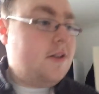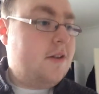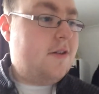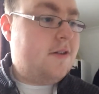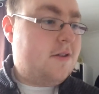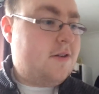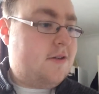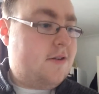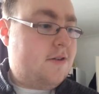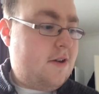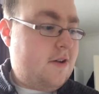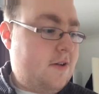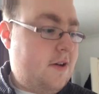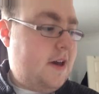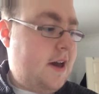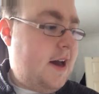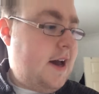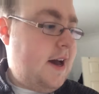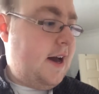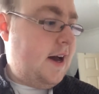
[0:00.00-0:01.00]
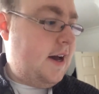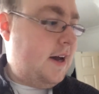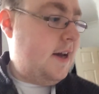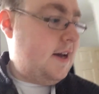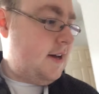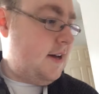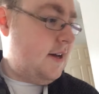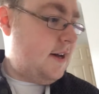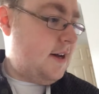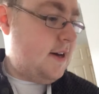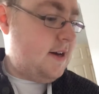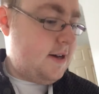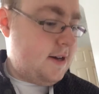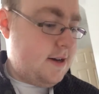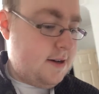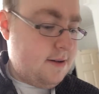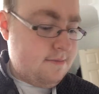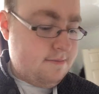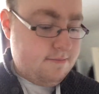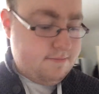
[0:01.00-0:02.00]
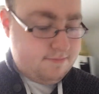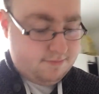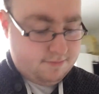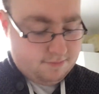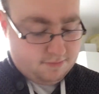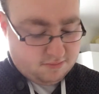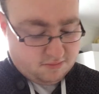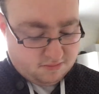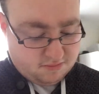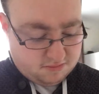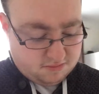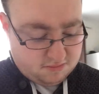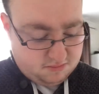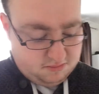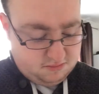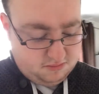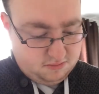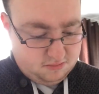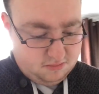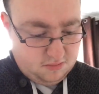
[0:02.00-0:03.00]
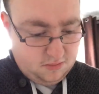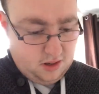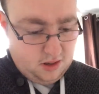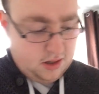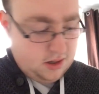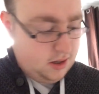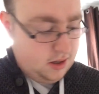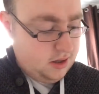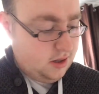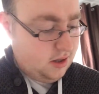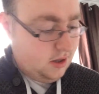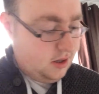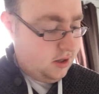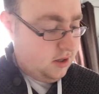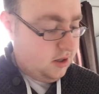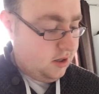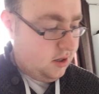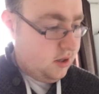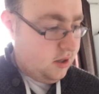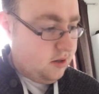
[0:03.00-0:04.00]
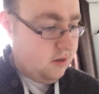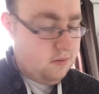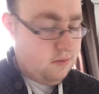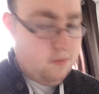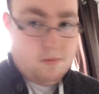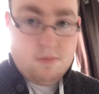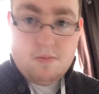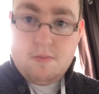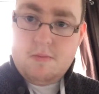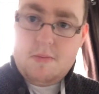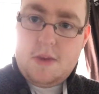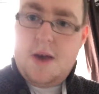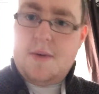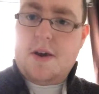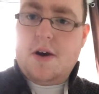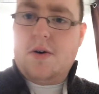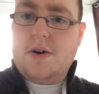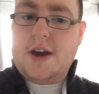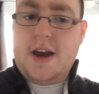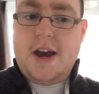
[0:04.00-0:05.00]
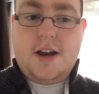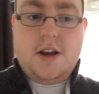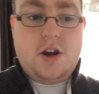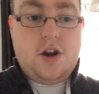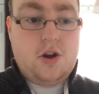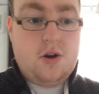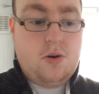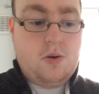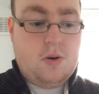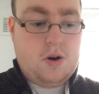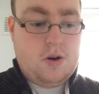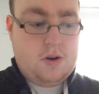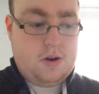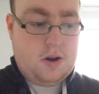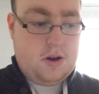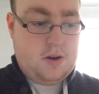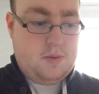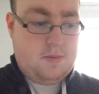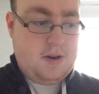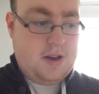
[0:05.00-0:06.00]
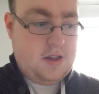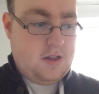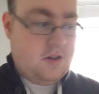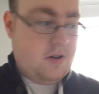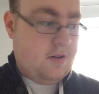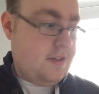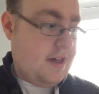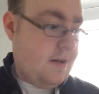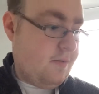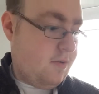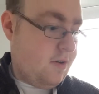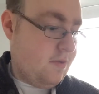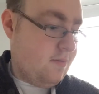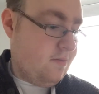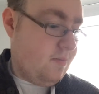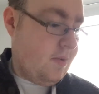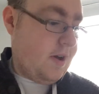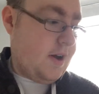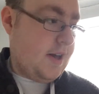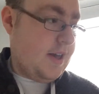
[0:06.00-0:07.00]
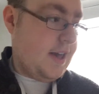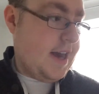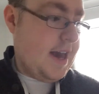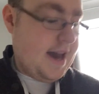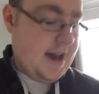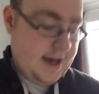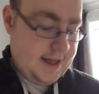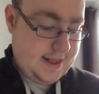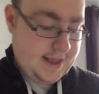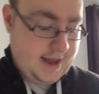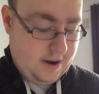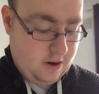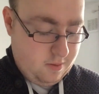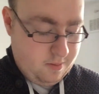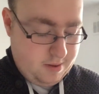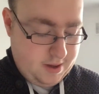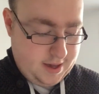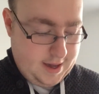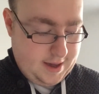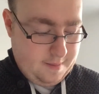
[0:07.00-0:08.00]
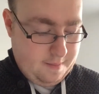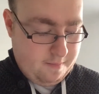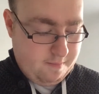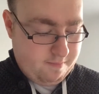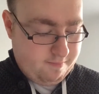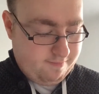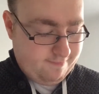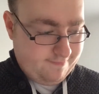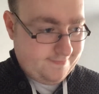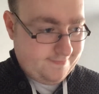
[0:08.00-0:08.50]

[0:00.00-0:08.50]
So, yeah. Maybe I'll get a new picture on that one. But, yeah, that will be. That